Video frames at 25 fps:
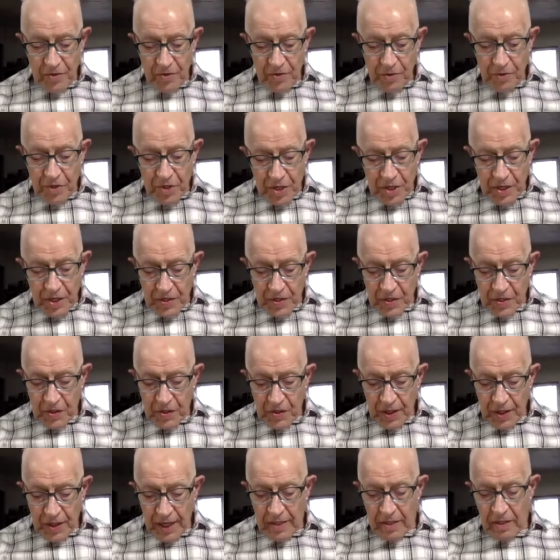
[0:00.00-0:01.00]
or
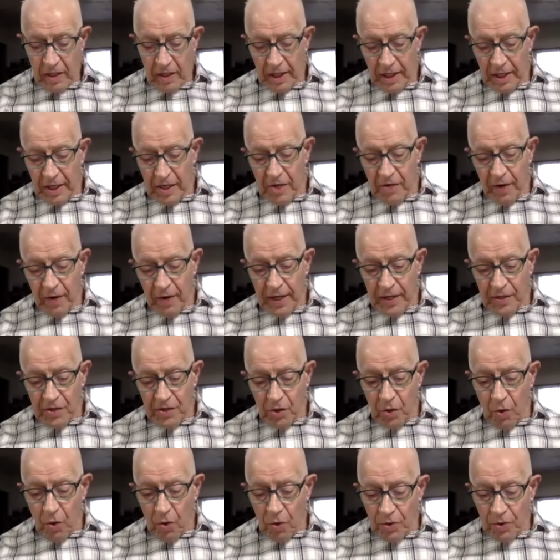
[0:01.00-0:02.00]
discs, as Lady Grace
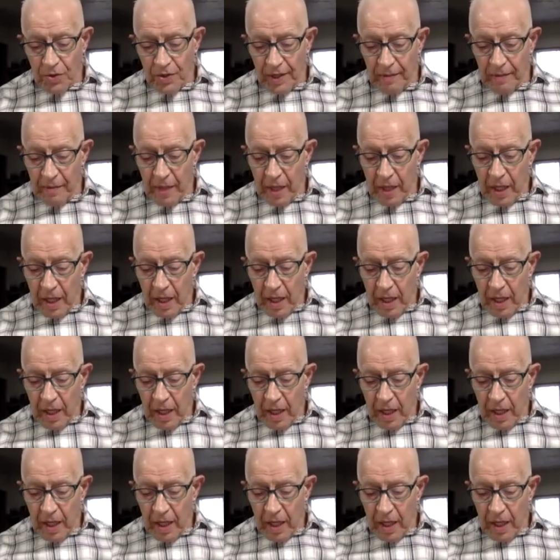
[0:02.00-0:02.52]
calls them,